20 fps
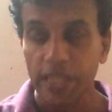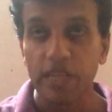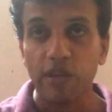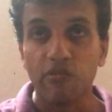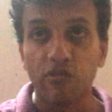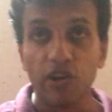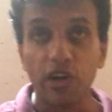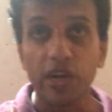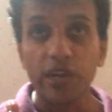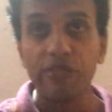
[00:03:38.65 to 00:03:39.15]
in the
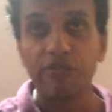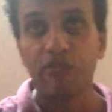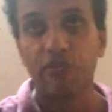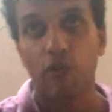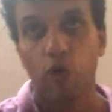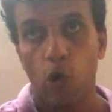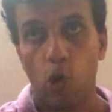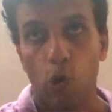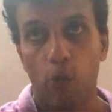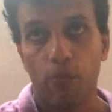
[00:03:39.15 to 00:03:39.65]
word
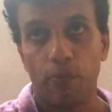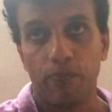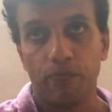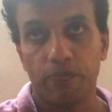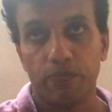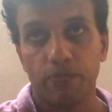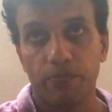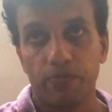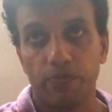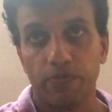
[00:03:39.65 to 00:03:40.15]
form.
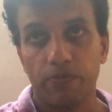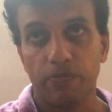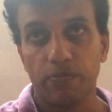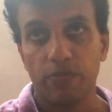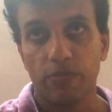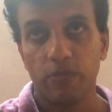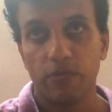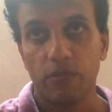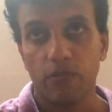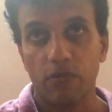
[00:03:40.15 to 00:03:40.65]

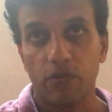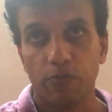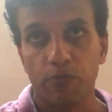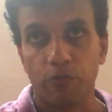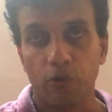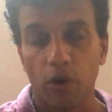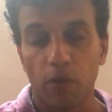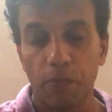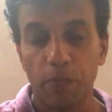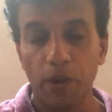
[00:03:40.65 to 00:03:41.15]

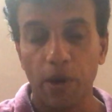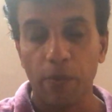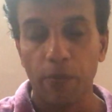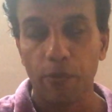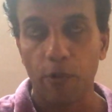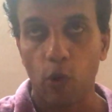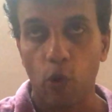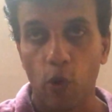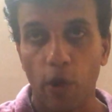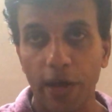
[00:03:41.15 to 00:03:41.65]
Problem
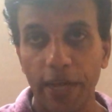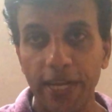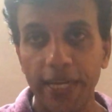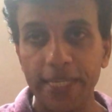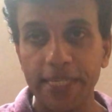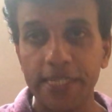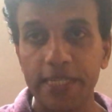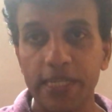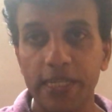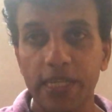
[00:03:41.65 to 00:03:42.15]

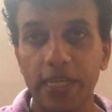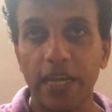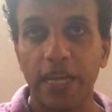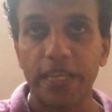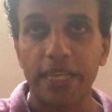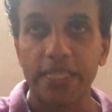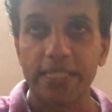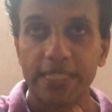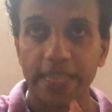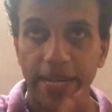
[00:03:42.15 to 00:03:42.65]
provided
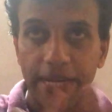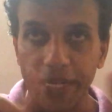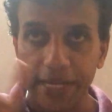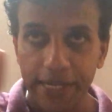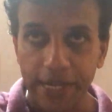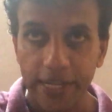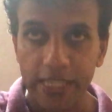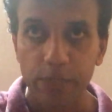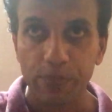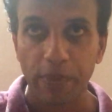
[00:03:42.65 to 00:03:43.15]
in the
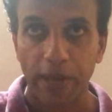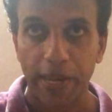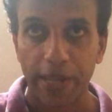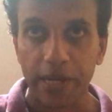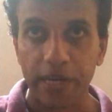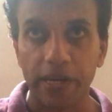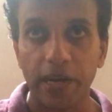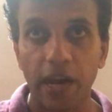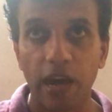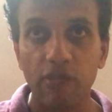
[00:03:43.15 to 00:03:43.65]
sentence
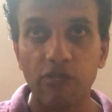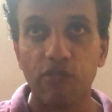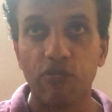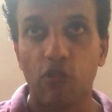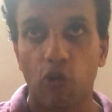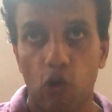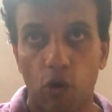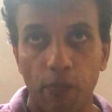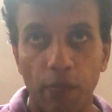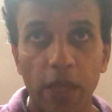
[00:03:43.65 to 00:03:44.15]
paragraph
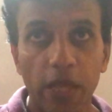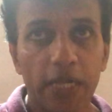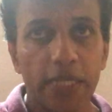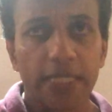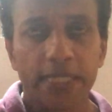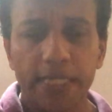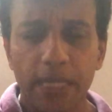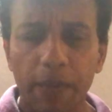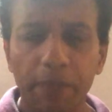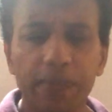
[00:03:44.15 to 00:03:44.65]
form.
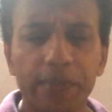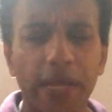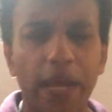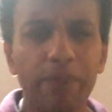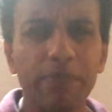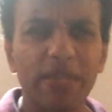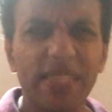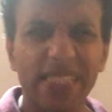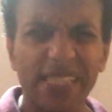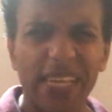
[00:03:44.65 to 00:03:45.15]

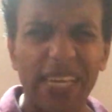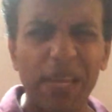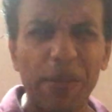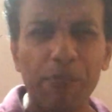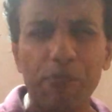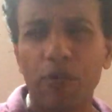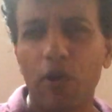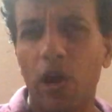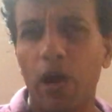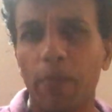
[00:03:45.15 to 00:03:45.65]
Sometimes the
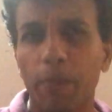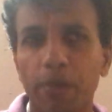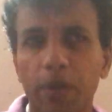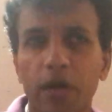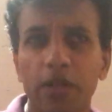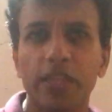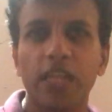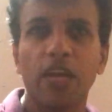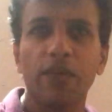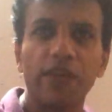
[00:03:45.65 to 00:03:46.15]
same
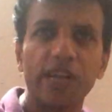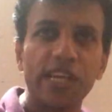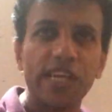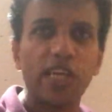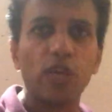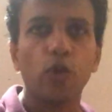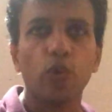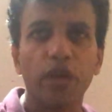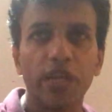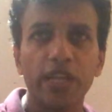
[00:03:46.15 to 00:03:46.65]
problem they will
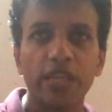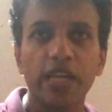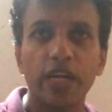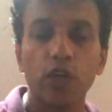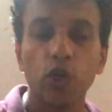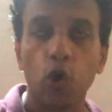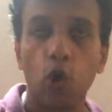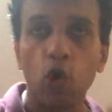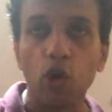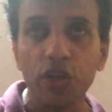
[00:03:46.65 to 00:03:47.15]
give in the
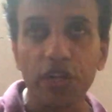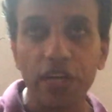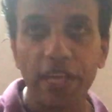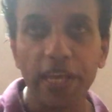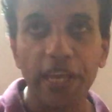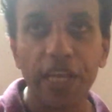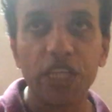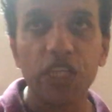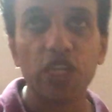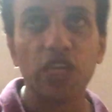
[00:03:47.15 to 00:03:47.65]

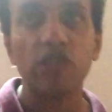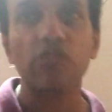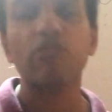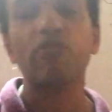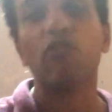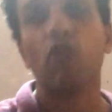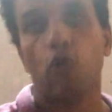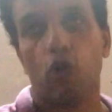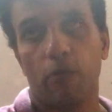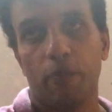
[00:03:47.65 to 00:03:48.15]
notation
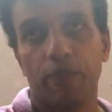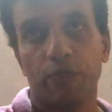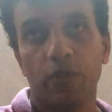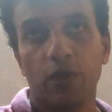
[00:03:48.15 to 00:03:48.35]
form.